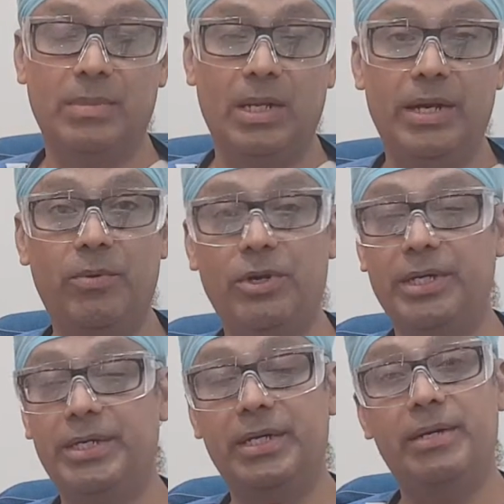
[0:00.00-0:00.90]

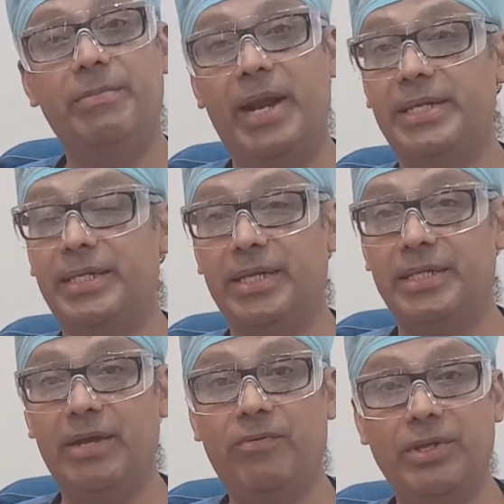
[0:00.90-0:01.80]
Devoted branches are
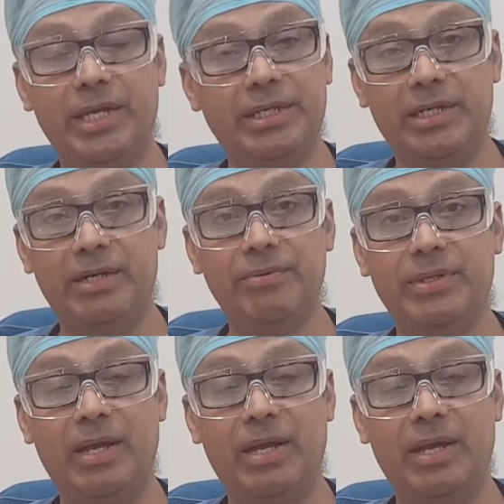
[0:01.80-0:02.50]
there for these nerves,